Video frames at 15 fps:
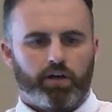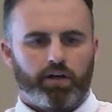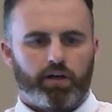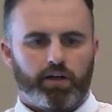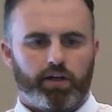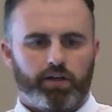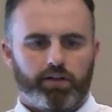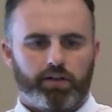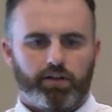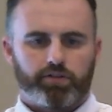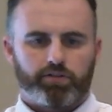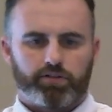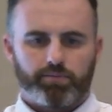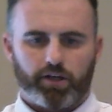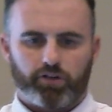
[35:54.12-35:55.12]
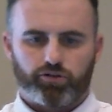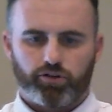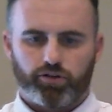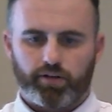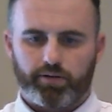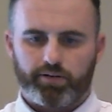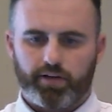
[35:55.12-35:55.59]
He needs to make sure
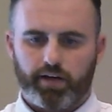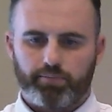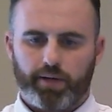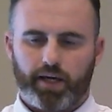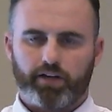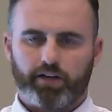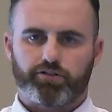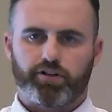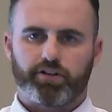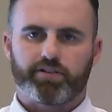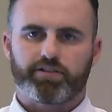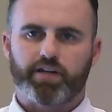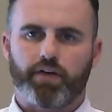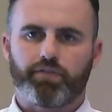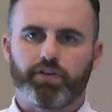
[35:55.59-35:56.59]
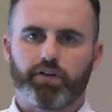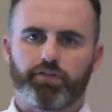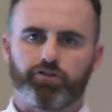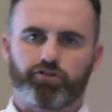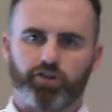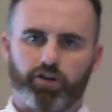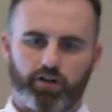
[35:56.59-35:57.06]
that page 37 of the
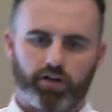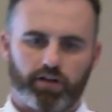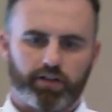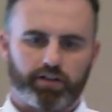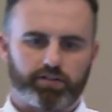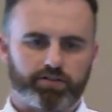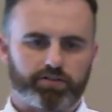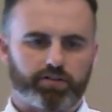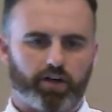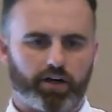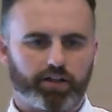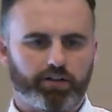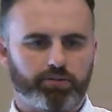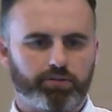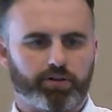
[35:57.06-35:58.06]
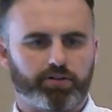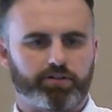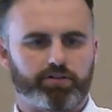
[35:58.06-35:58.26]
journal is signed, because